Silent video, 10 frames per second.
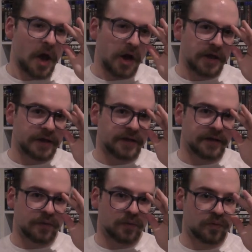I like
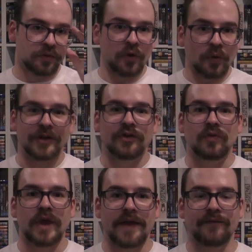to go
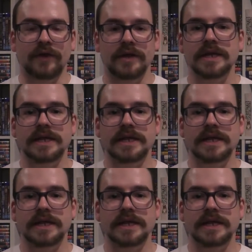into every,